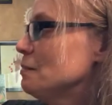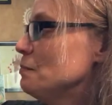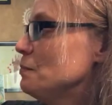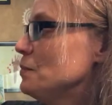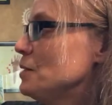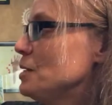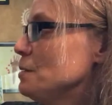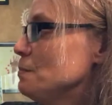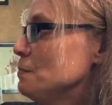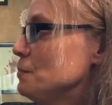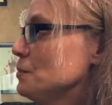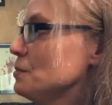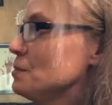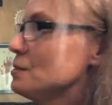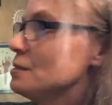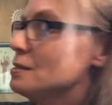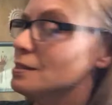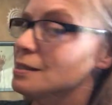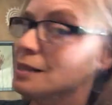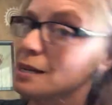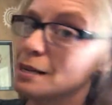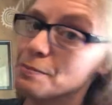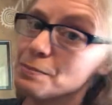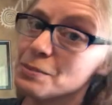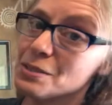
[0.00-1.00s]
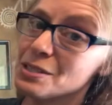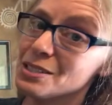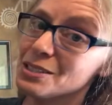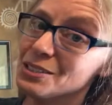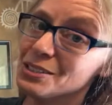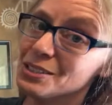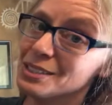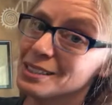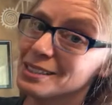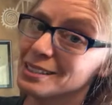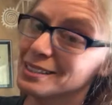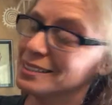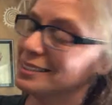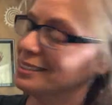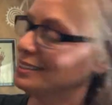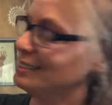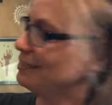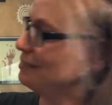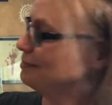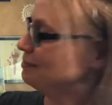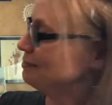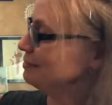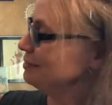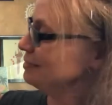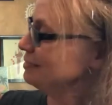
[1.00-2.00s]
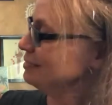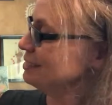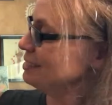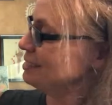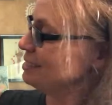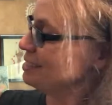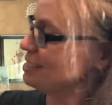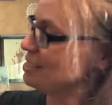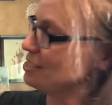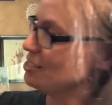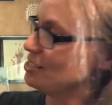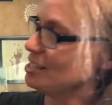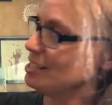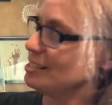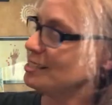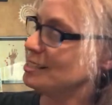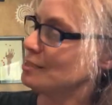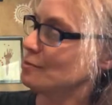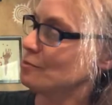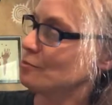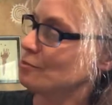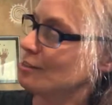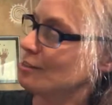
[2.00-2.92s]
People stop to look. See, she has some